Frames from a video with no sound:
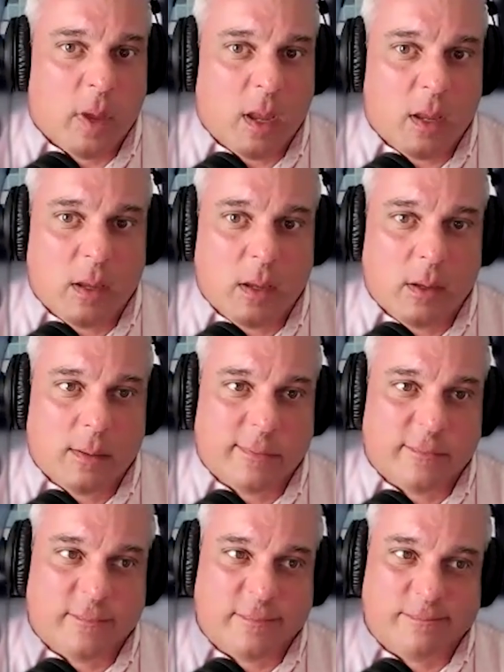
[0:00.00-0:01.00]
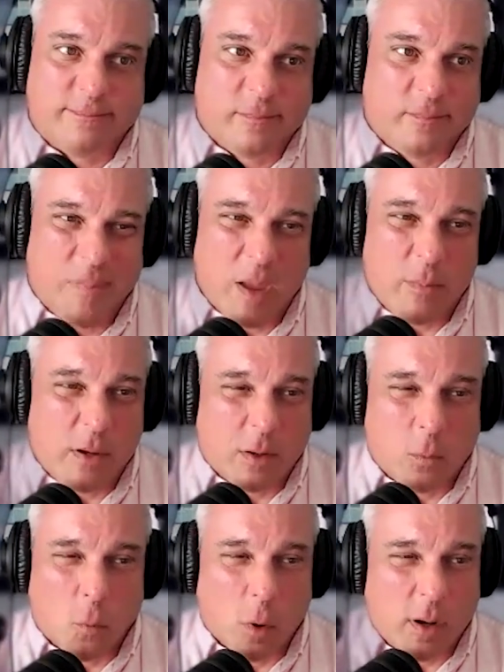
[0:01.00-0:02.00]
Maybe you
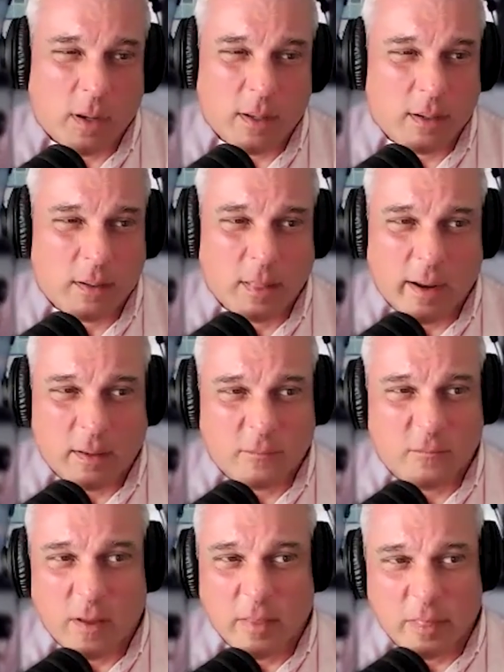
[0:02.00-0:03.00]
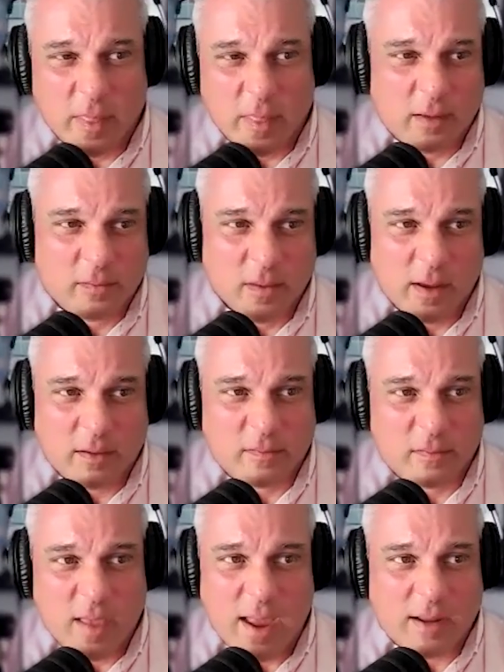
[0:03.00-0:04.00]
can work it into like fun things like
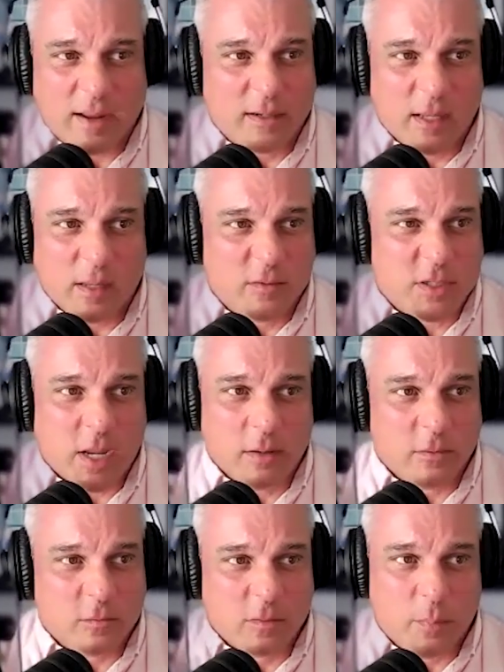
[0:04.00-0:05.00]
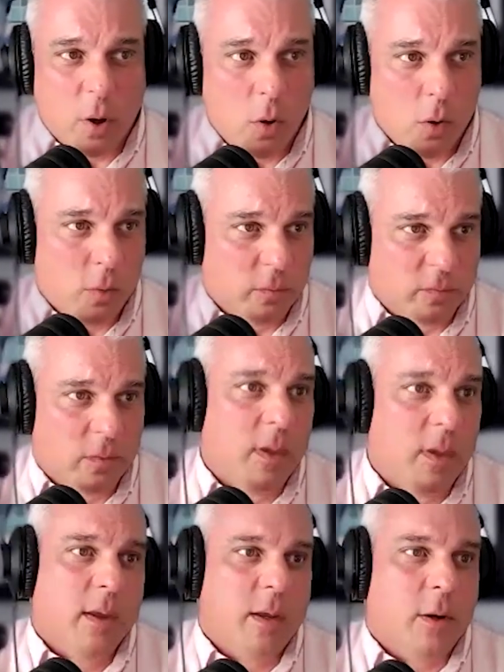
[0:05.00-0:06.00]
Slack and Teams channels with polls,
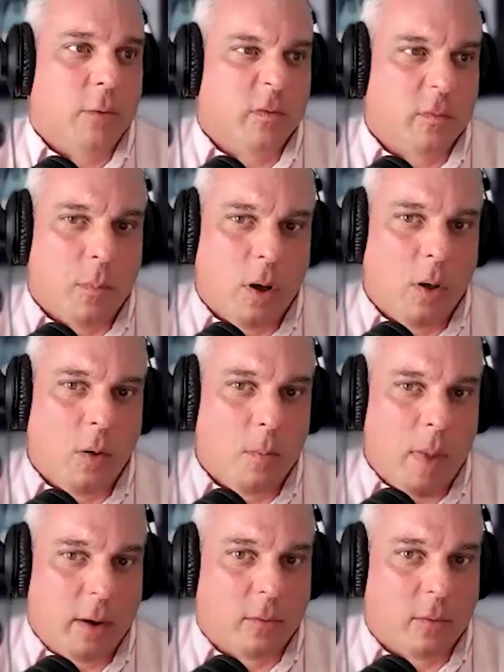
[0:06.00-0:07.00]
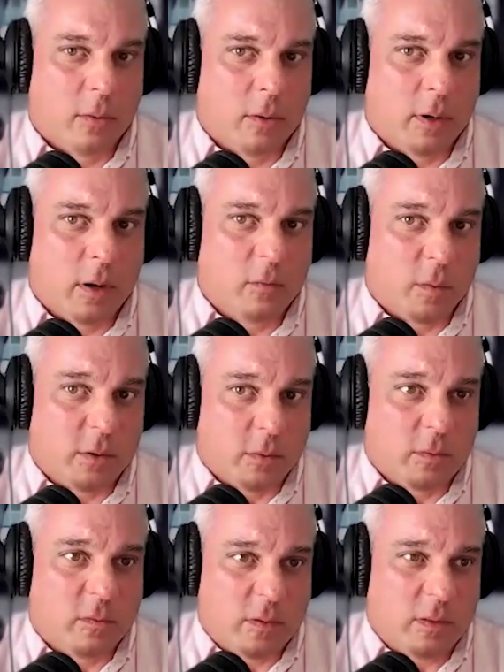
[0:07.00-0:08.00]
small micro learning areas. We
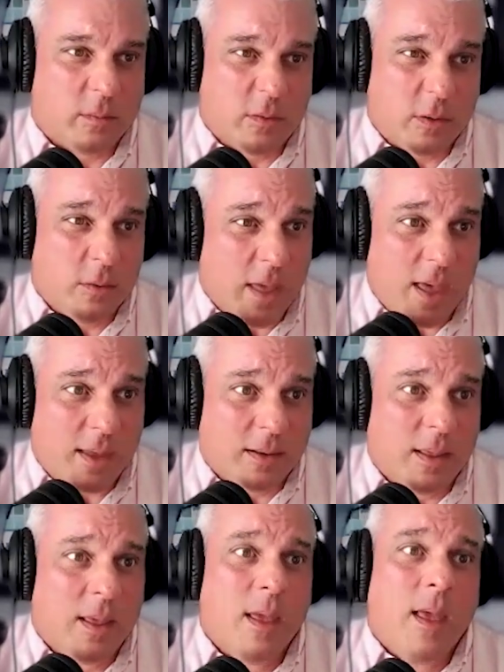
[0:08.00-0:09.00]
do see them do that.